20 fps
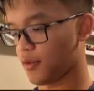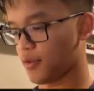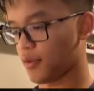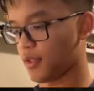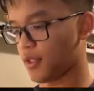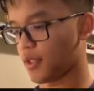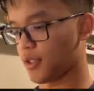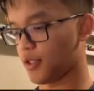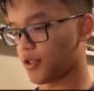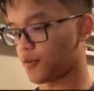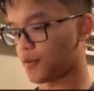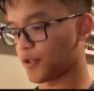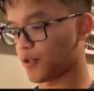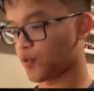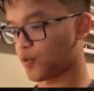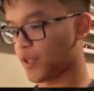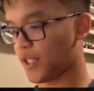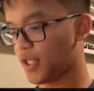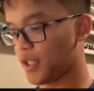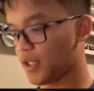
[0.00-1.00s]
and our
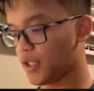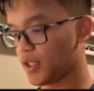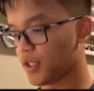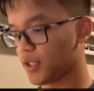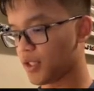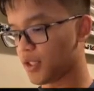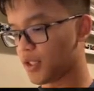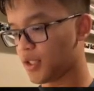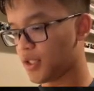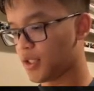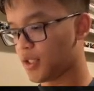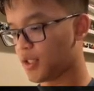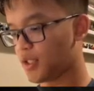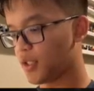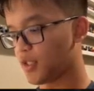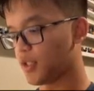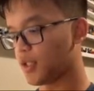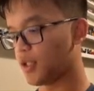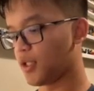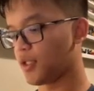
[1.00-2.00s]
special rare,
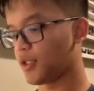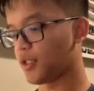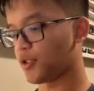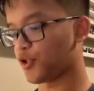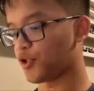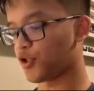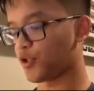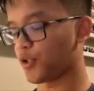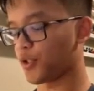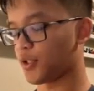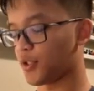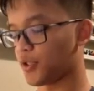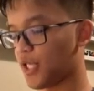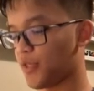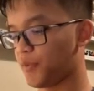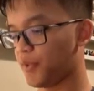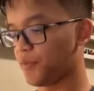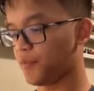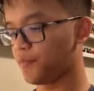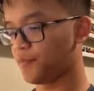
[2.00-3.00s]
another
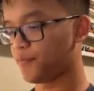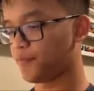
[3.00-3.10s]
Shinkazami,